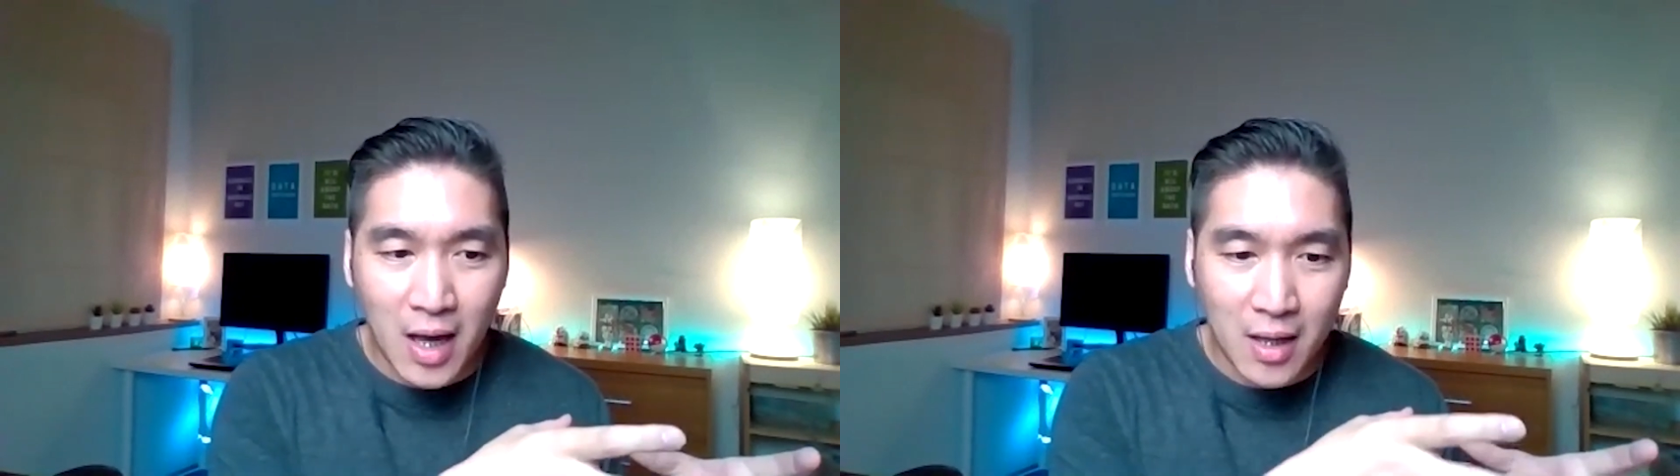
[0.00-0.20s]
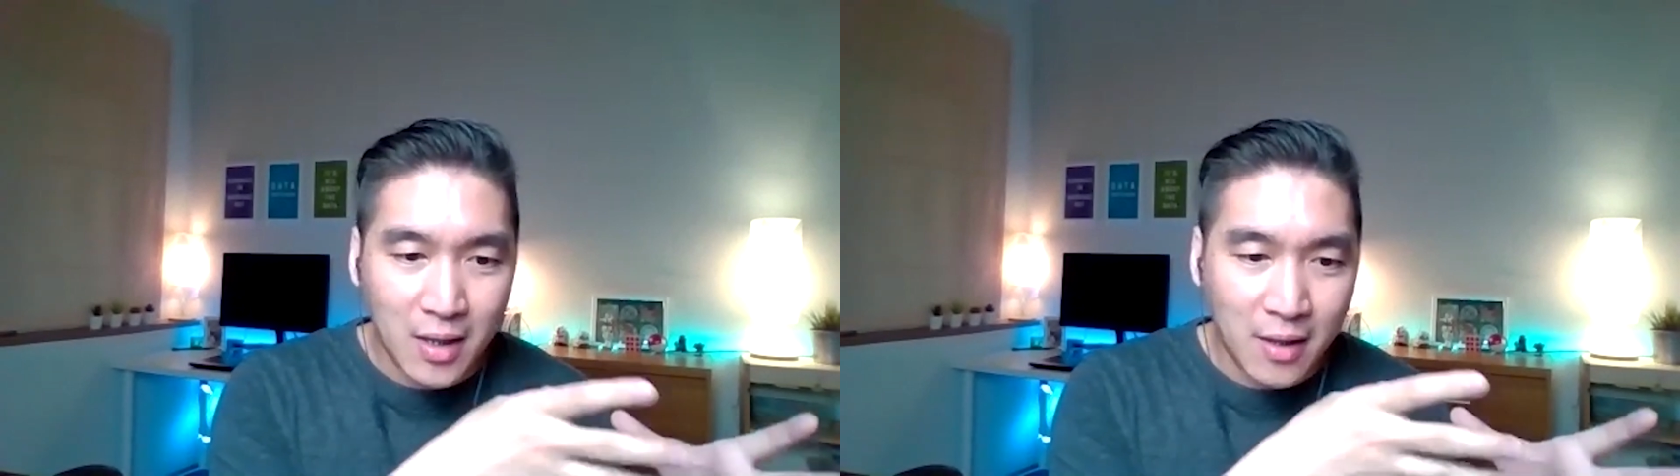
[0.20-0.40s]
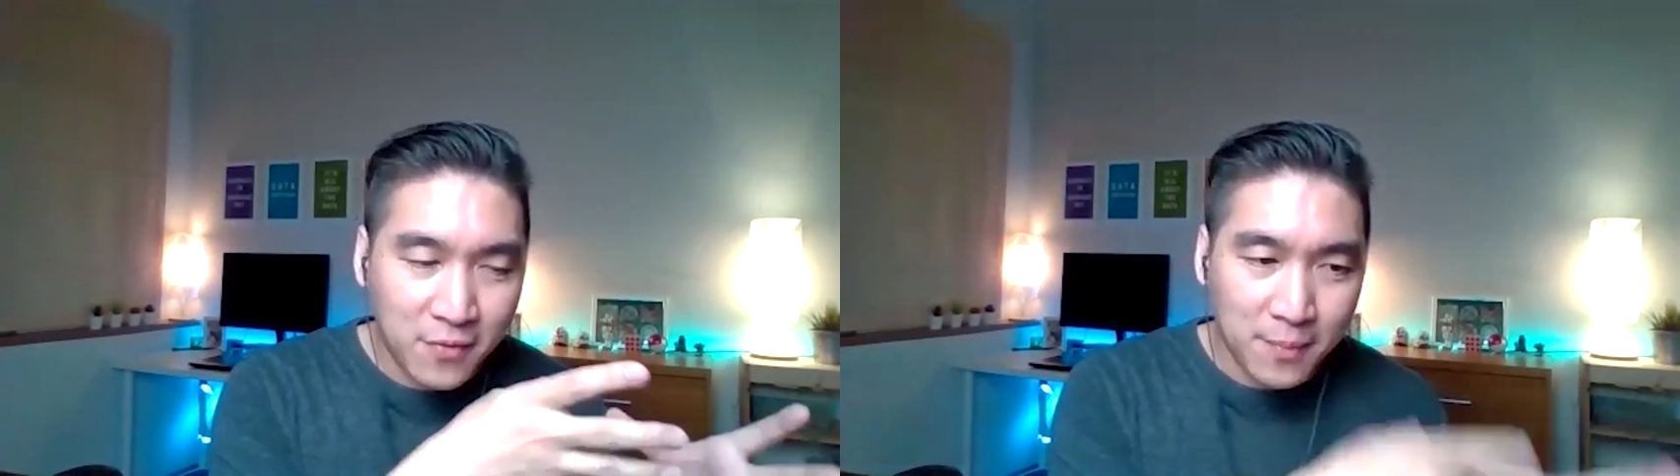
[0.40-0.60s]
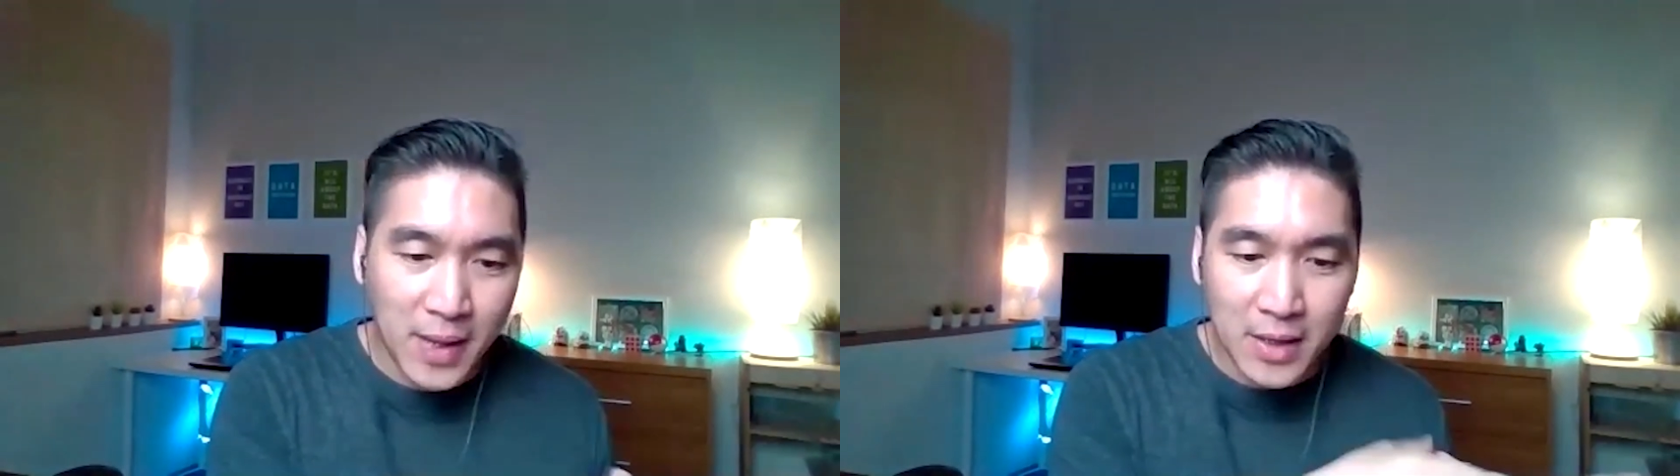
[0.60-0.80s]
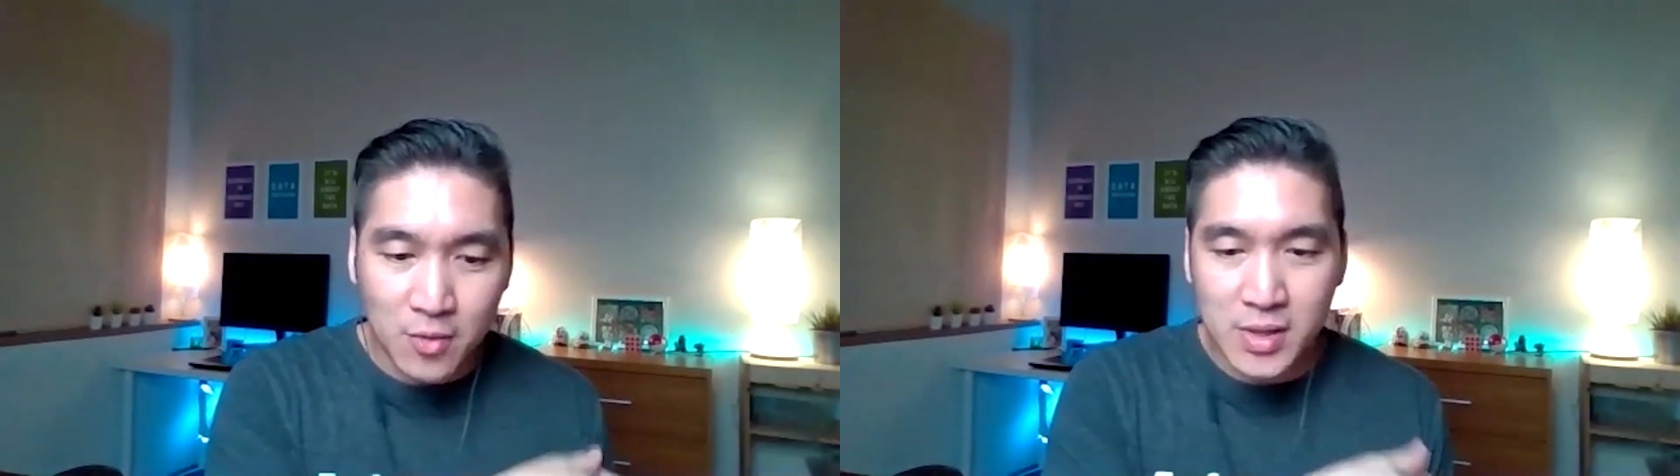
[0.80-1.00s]
if you
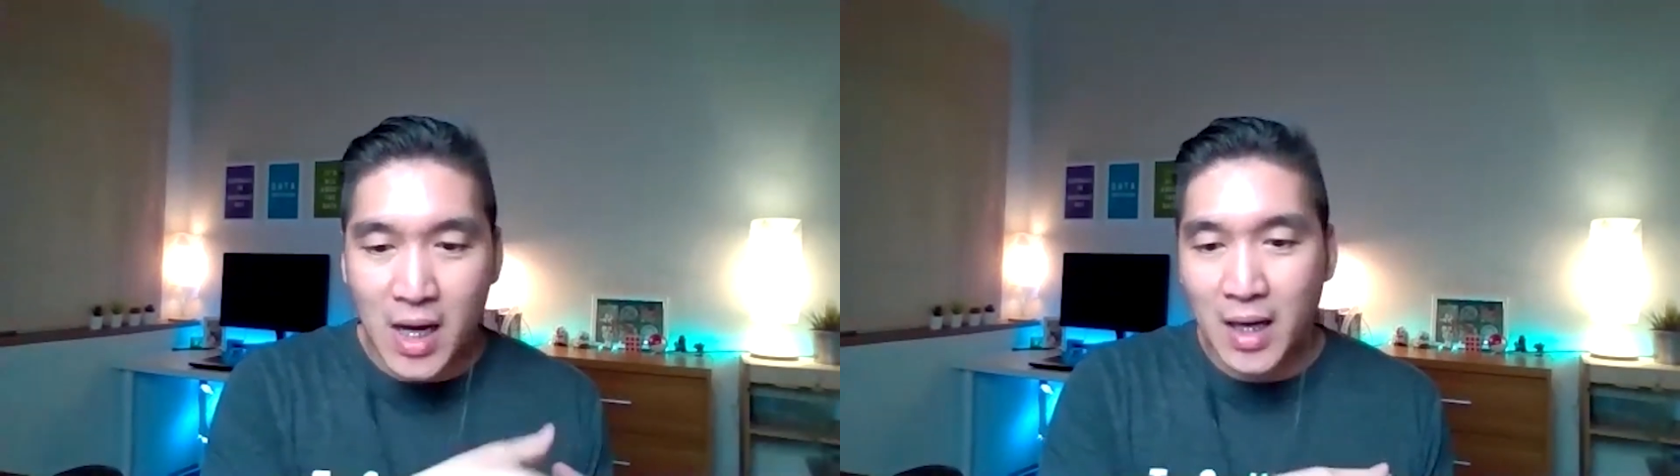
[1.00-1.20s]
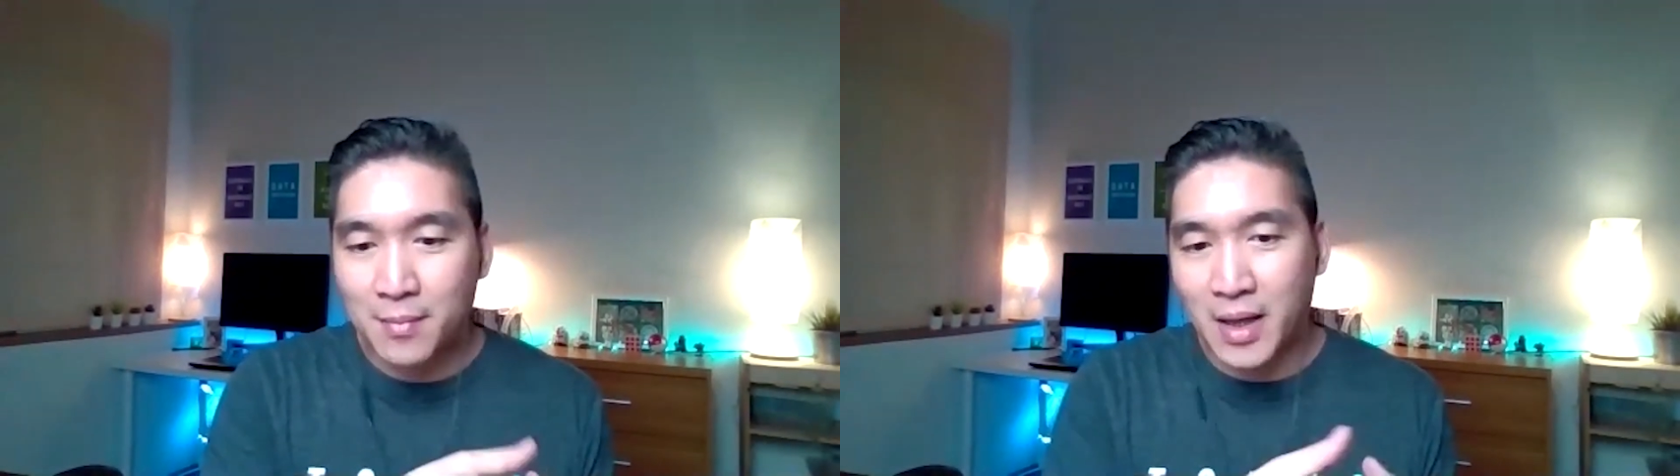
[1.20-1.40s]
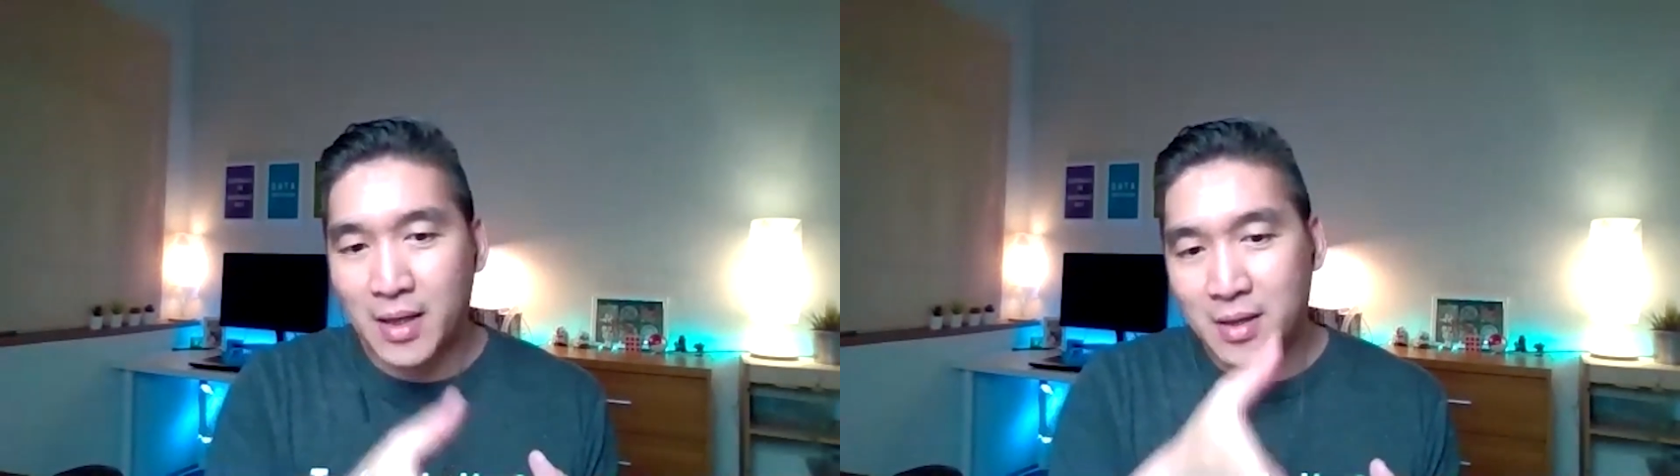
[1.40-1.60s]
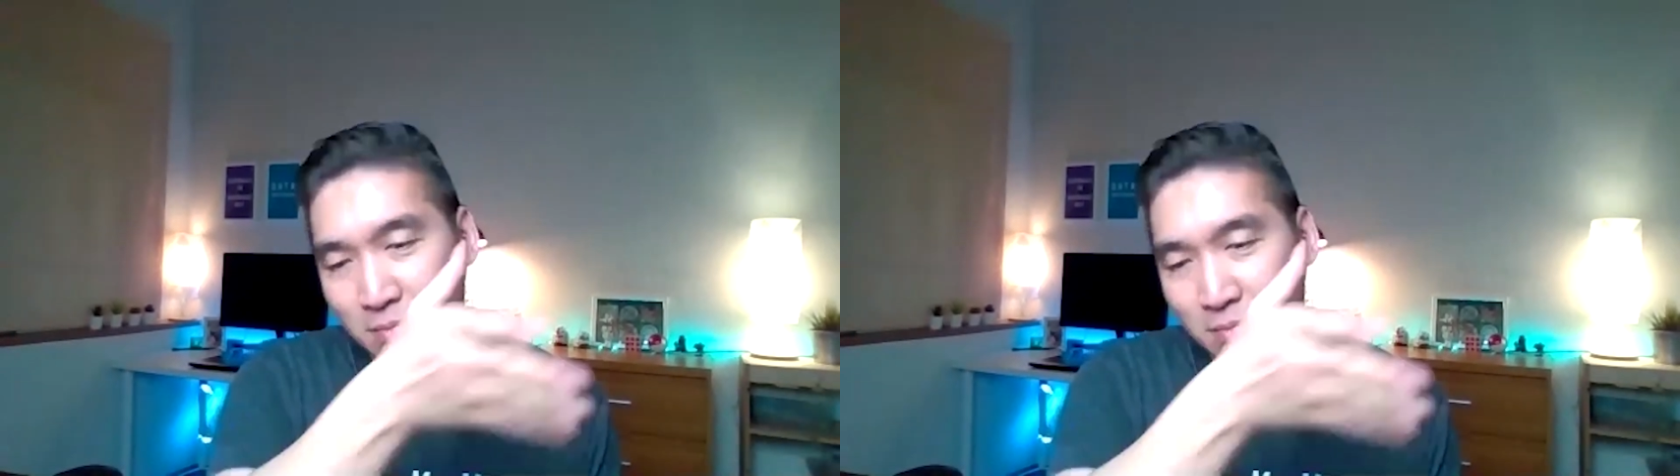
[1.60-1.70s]
plan your time, like,